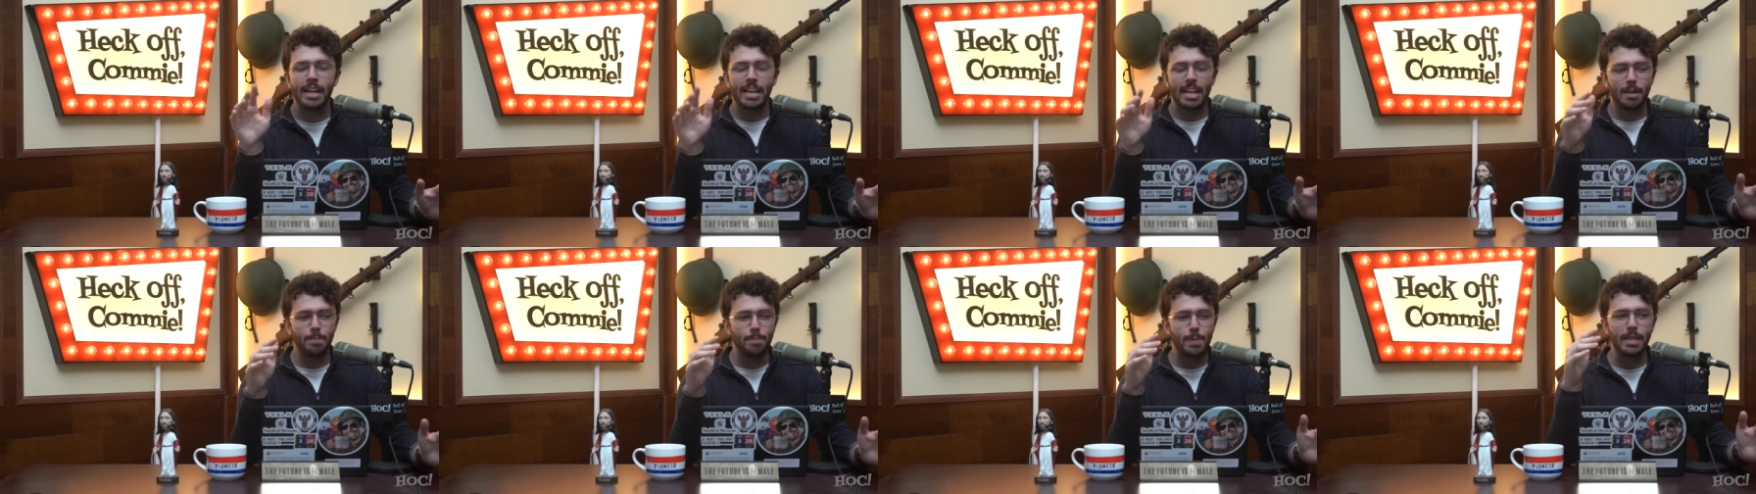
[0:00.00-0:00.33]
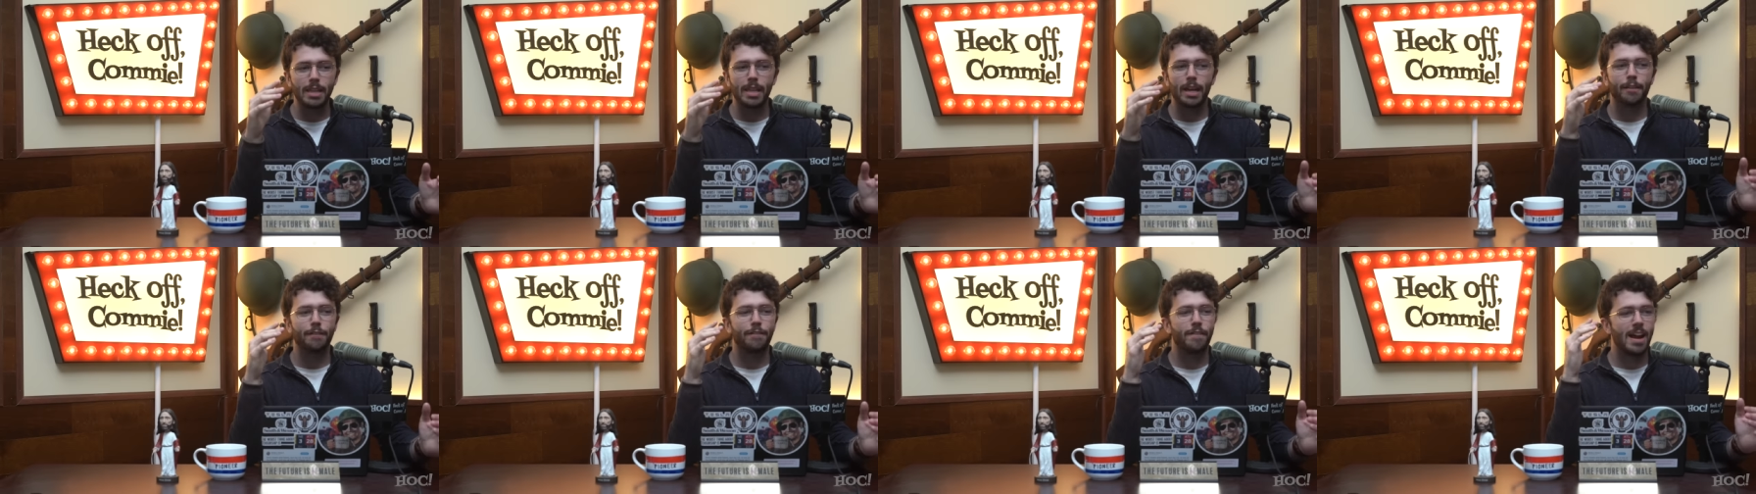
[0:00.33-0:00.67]
It'd be
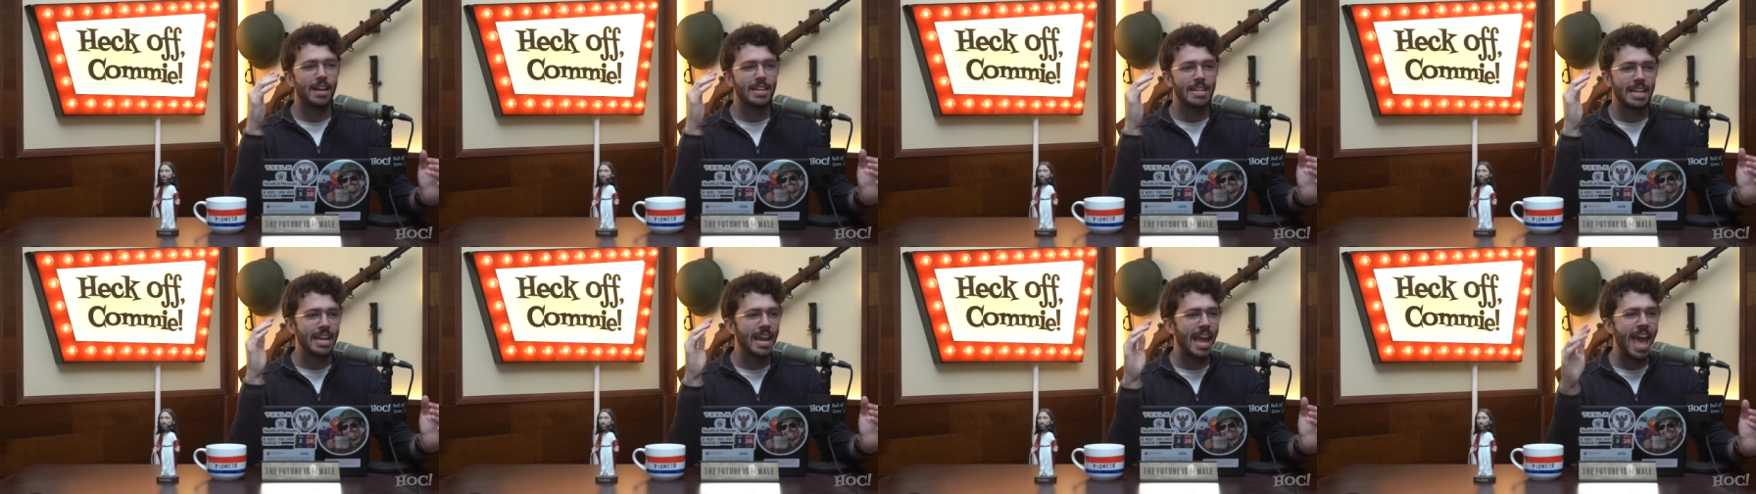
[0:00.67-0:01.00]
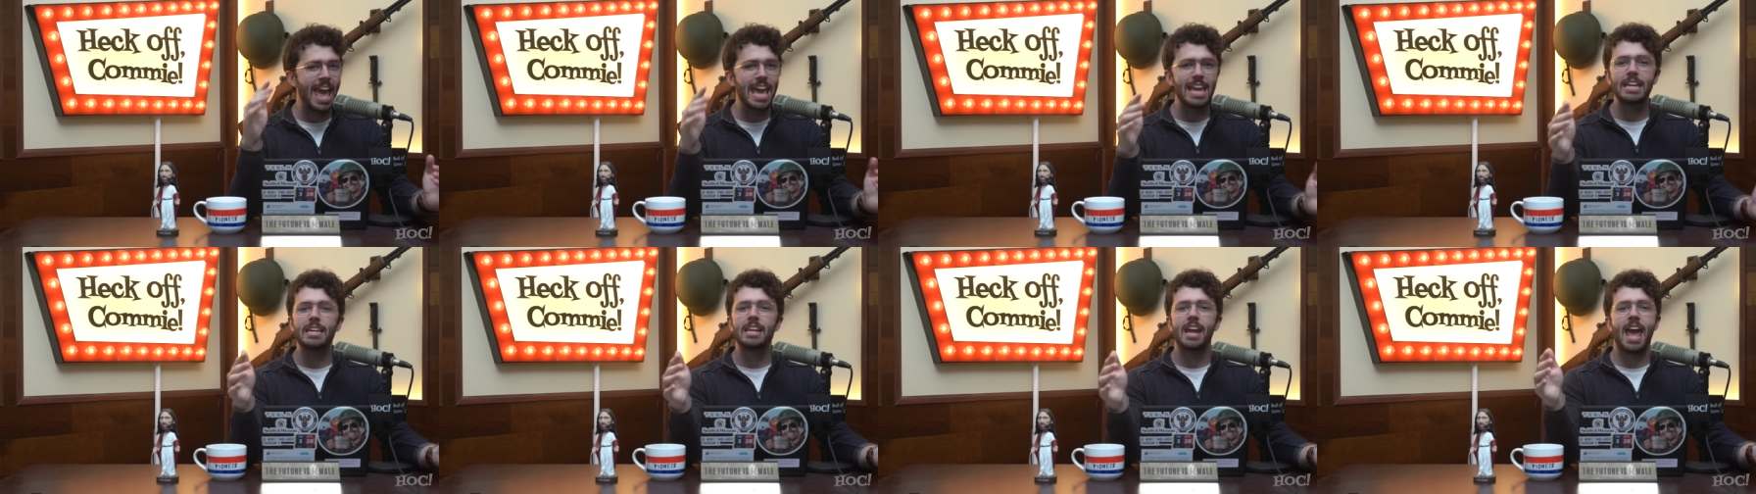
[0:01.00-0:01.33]
like finding
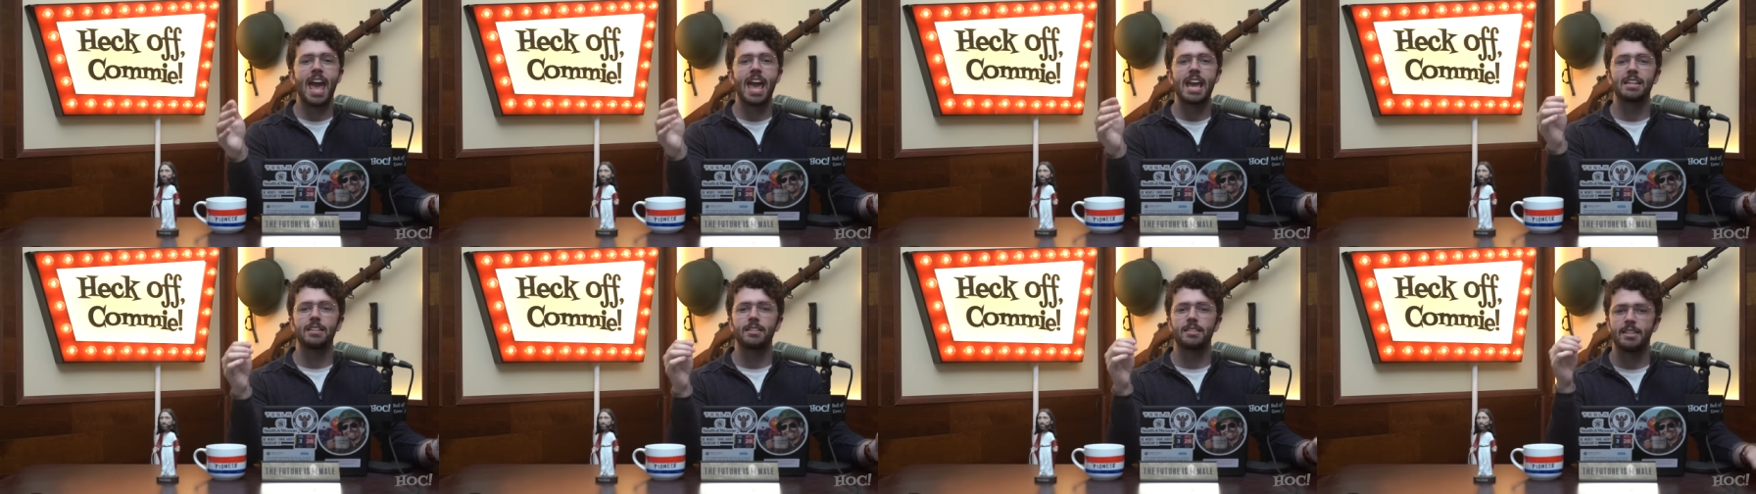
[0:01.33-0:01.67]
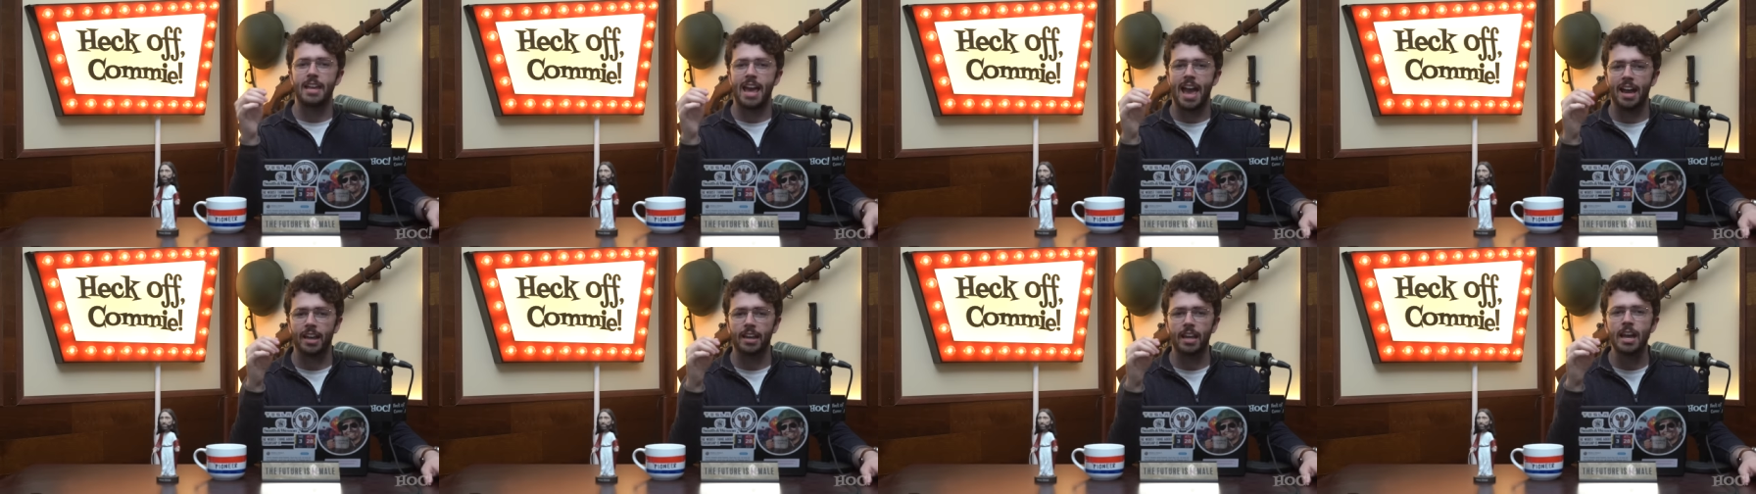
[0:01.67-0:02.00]
hay in a
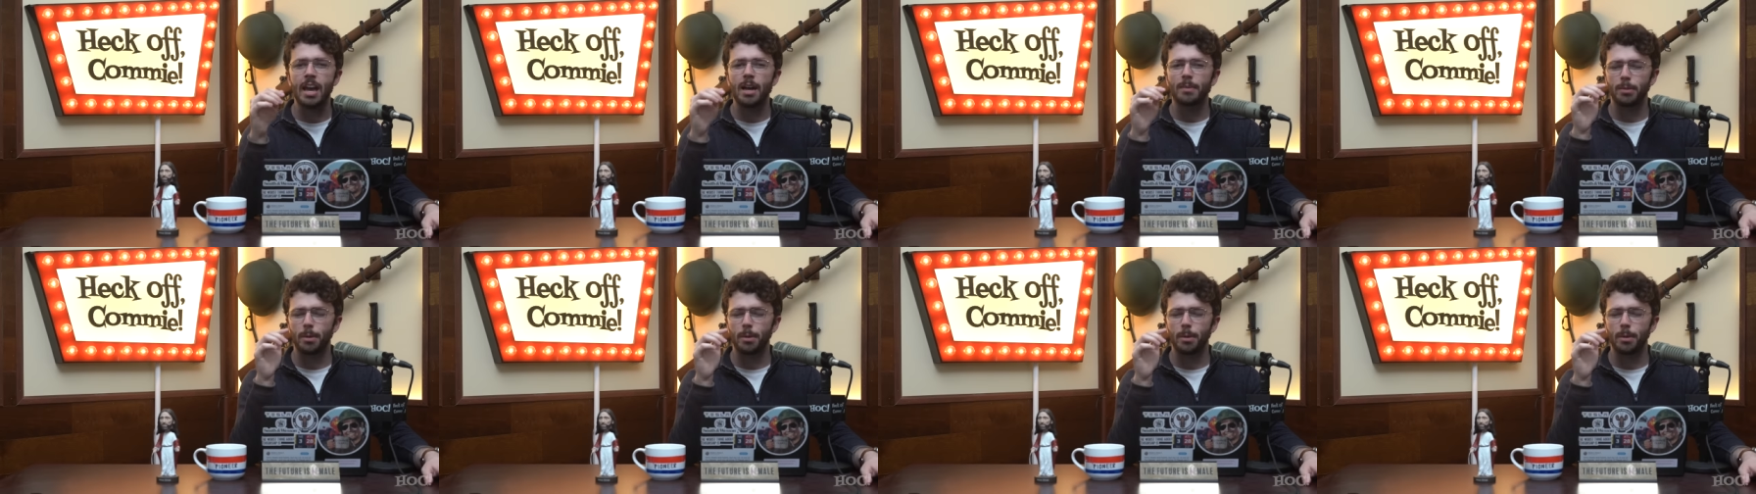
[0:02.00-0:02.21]
haystack.